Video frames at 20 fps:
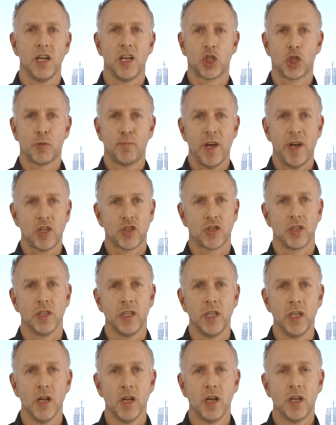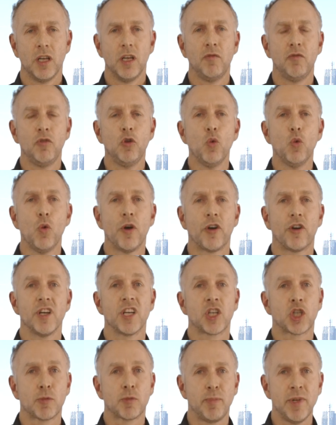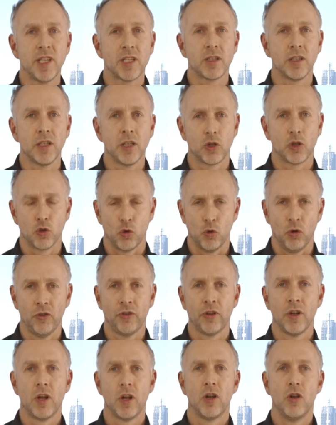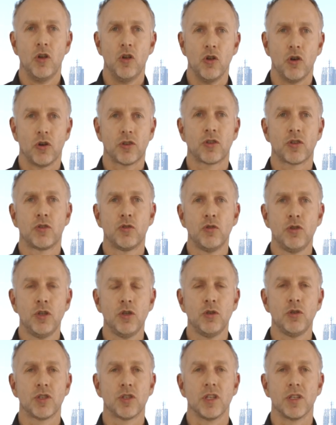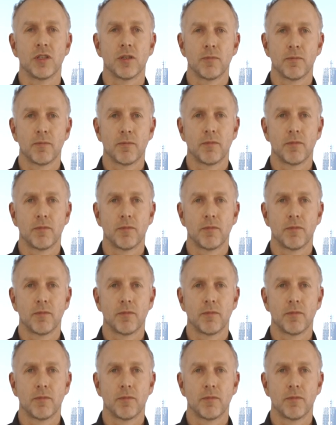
especially if you were explicitly told not to use it.